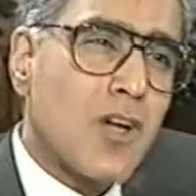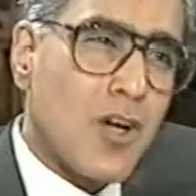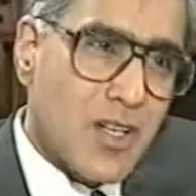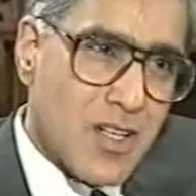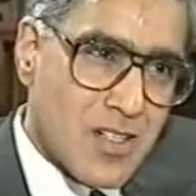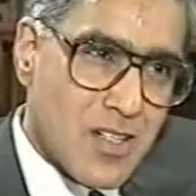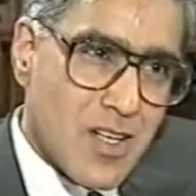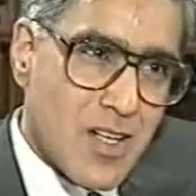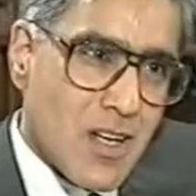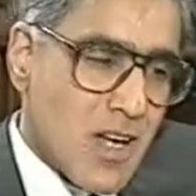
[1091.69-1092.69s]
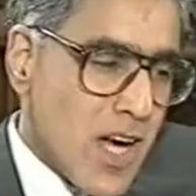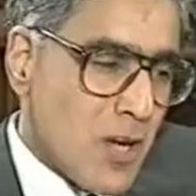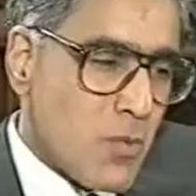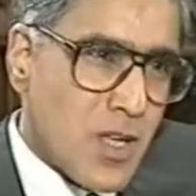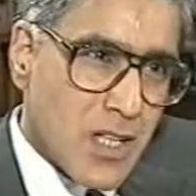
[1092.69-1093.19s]
colleagues
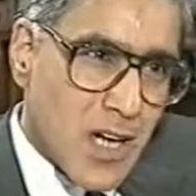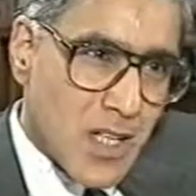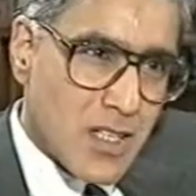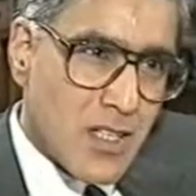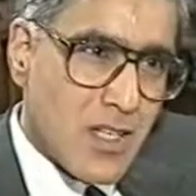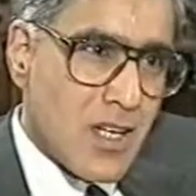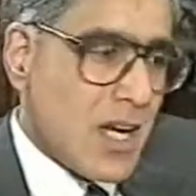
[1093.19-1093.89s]
had worked harder,